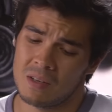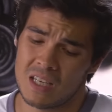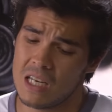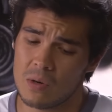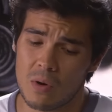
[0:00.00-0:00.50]

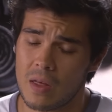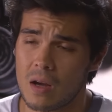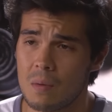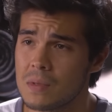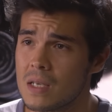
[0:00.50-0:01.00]
quinoa that
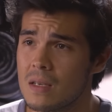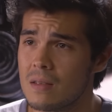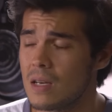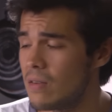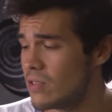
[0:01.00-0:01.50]
comes
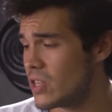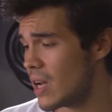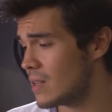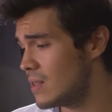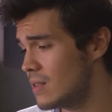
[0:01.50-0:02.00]
in, then you have
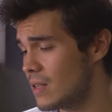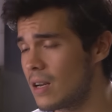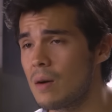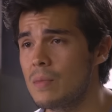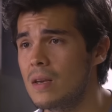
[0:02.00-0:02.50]
chia seeds that
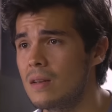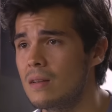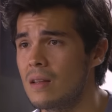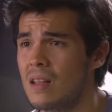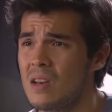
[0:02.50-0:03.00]
come in,
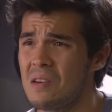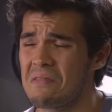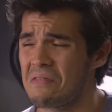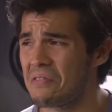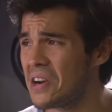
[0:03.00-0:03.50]
and then you
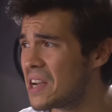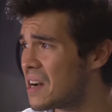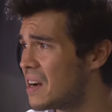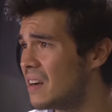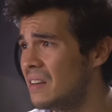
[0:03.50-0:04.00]
have
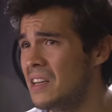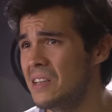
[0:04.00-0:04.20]
freekeh,